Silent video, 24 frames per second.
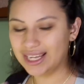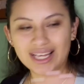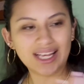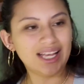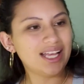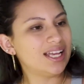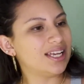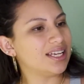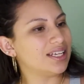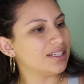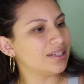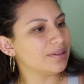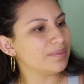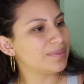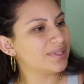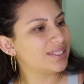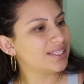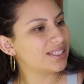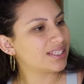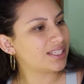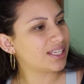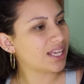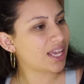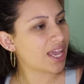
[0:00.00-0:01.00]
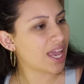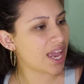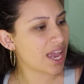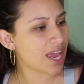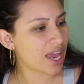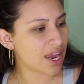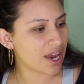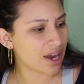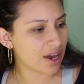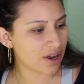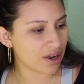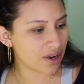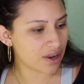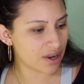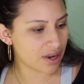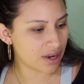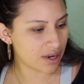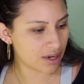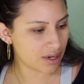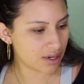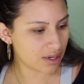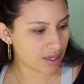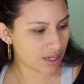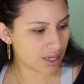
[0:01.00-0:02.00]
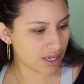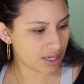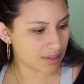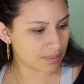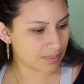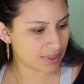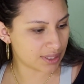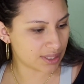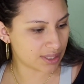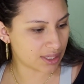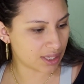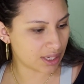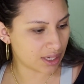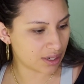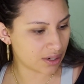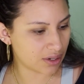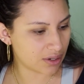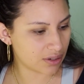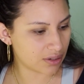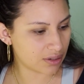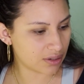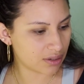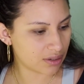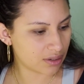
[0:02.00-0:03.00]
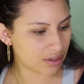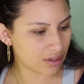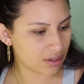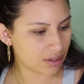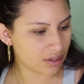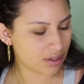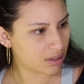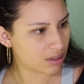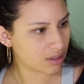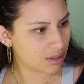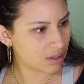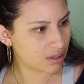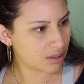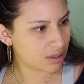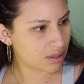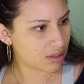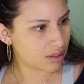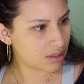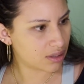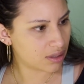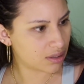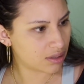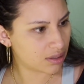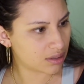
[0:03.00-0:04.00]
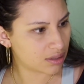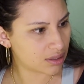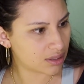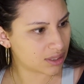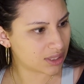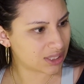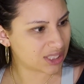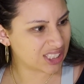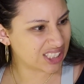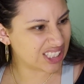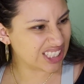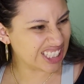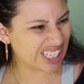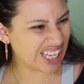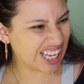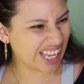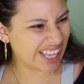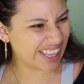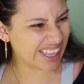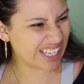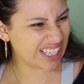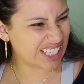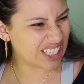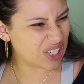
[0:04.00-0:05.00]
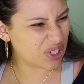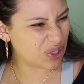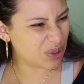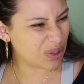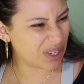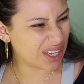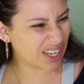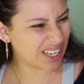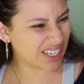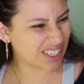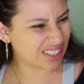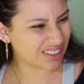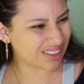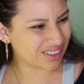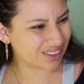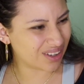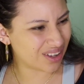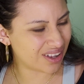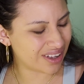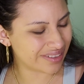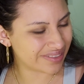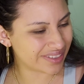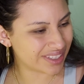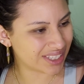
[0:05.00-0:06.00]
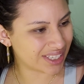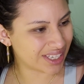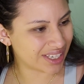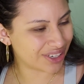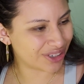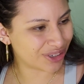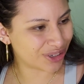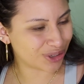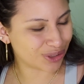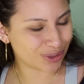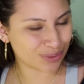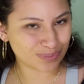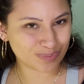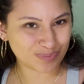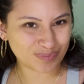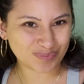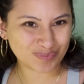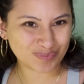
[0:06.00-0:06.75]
I'm scared. I'm scared. Yeah, they do kind of look off center.